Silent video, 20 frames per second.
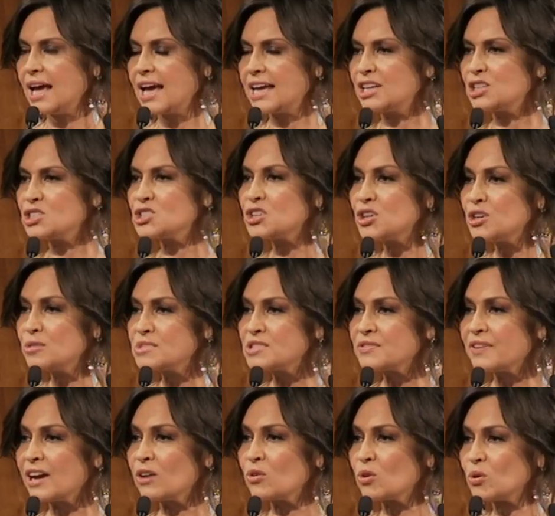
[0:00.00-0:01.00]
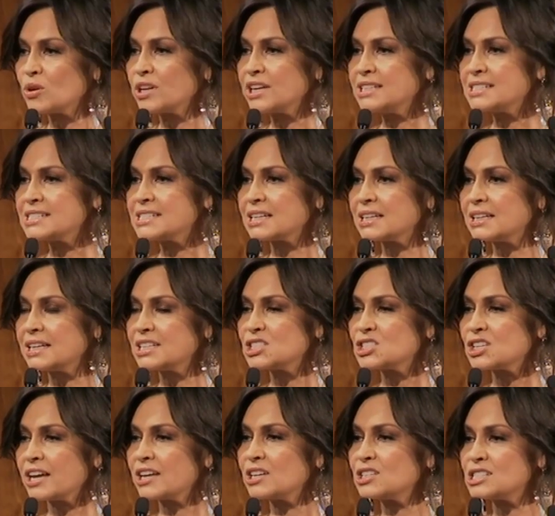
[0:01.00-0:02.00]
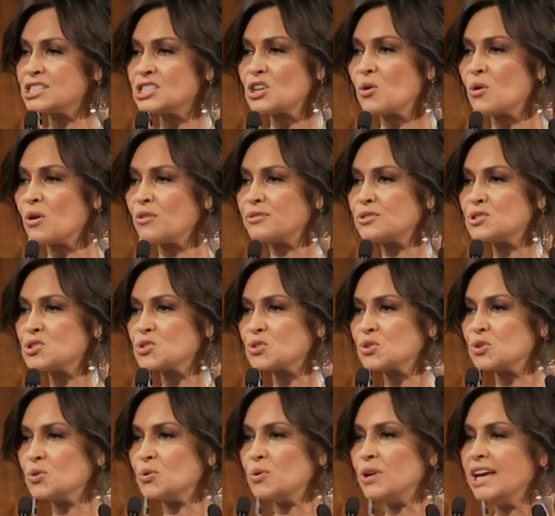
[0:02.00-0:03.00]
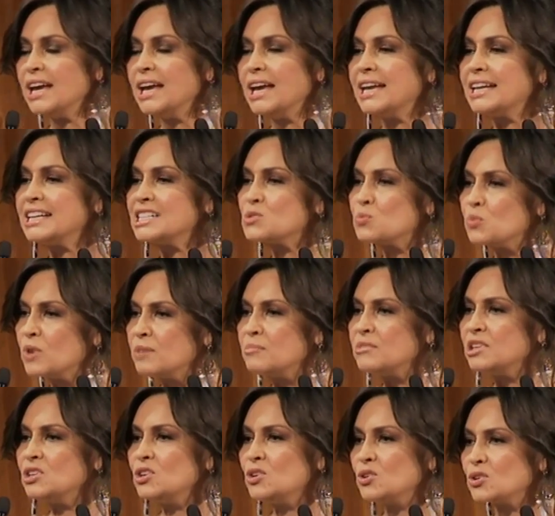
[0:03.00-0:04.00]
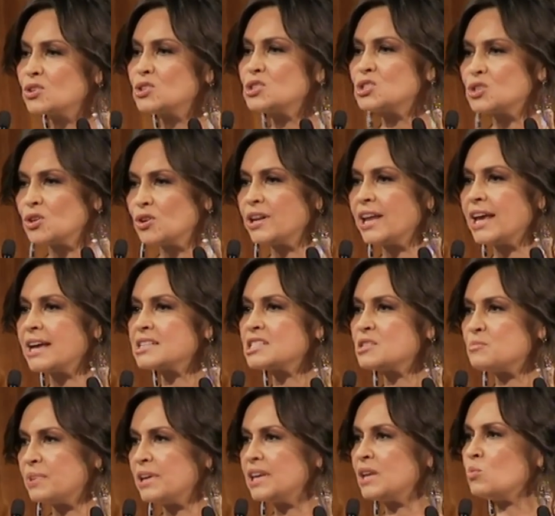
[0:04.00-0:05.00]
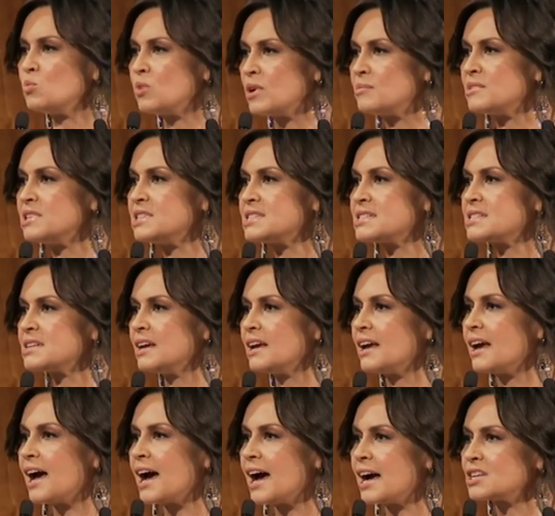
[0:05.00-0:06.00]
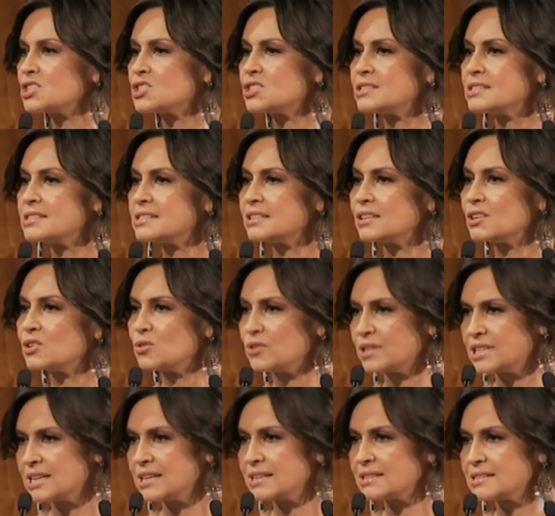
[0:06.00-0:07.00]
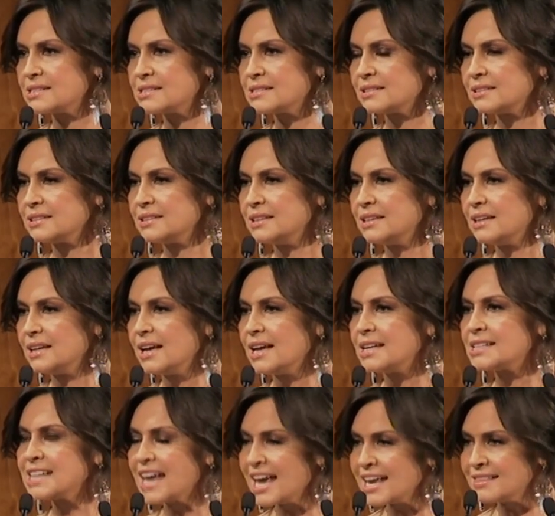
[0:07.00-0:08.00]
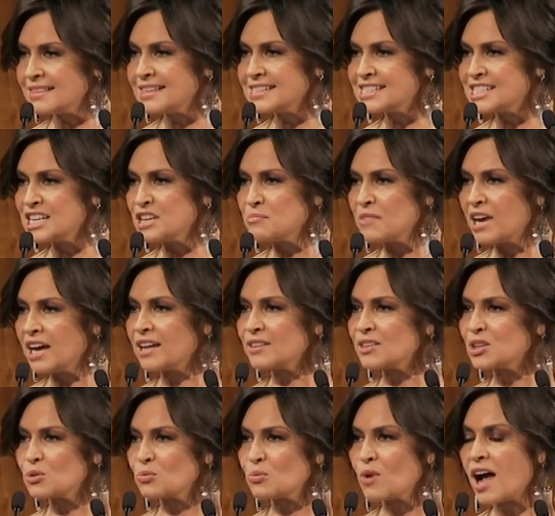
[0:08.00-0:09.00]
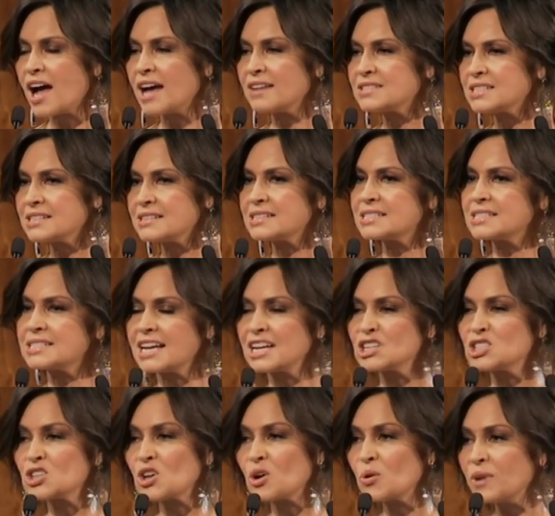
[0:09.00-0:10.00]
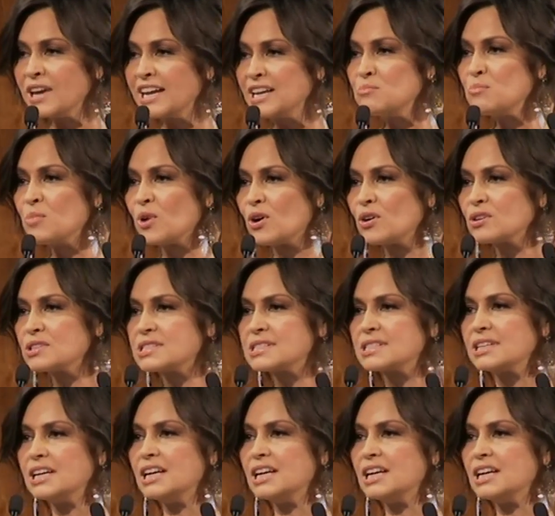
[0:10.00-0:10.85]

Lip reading: And in terms of our audience, the cliche is so often true. It is women who can turn out to be women's harshest critics. Take this email that arrived in the Today Show inbox